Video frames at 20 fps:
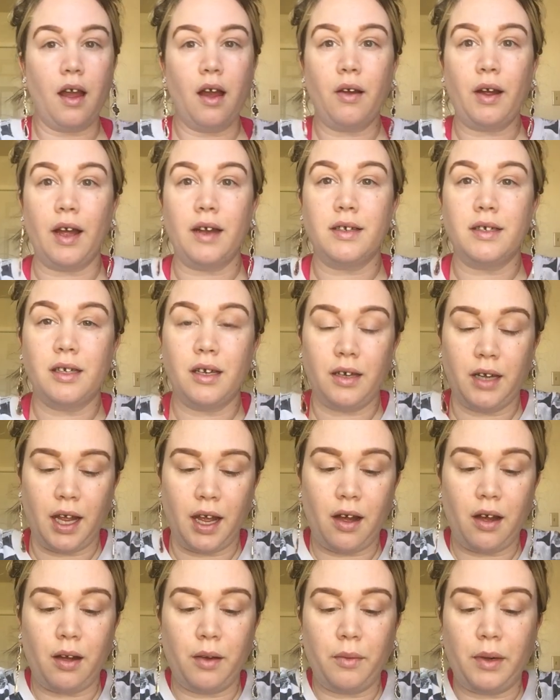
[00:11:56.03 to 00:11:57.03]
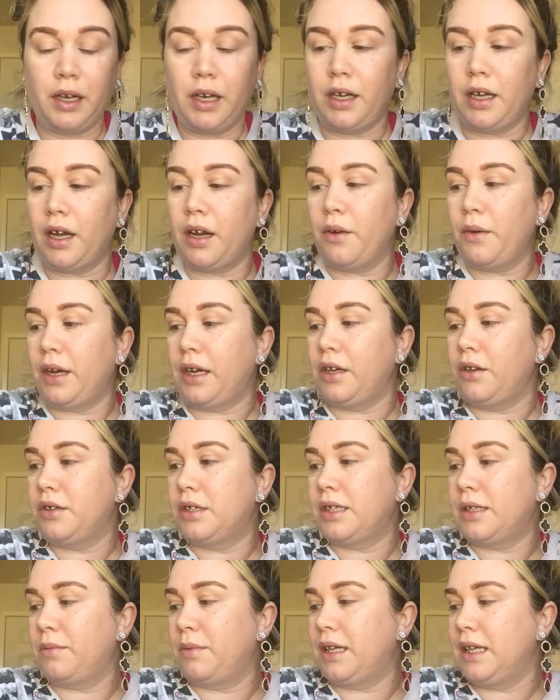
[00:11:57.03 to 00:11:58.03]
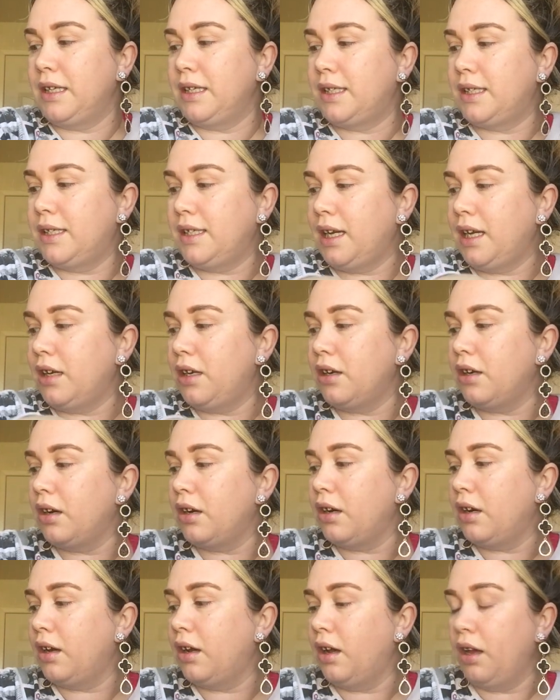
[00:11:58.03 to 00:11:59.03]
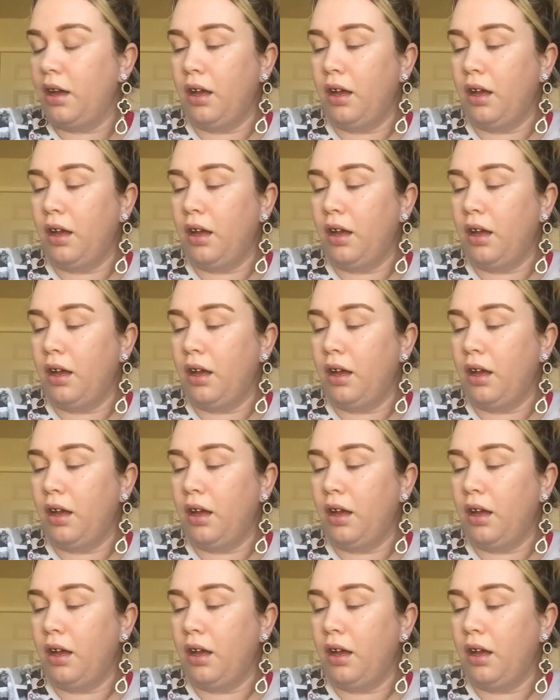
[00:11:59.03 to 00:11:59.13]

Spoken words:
Okay, so now I'm going to go and use some concealer.